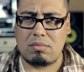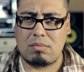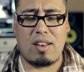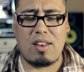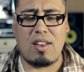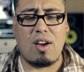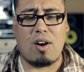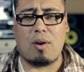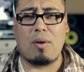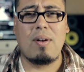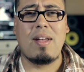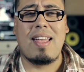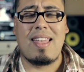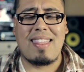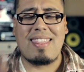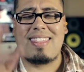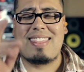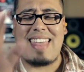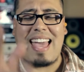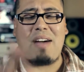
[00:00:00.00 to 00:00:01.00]
No,
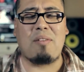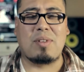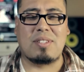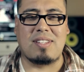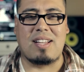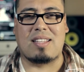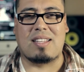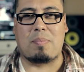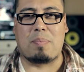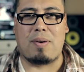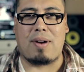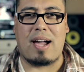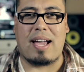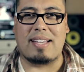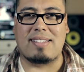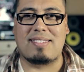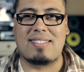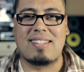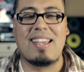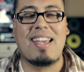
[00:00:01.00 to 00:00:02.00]
that was not the
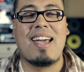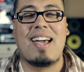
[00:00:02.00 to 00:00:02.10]
price.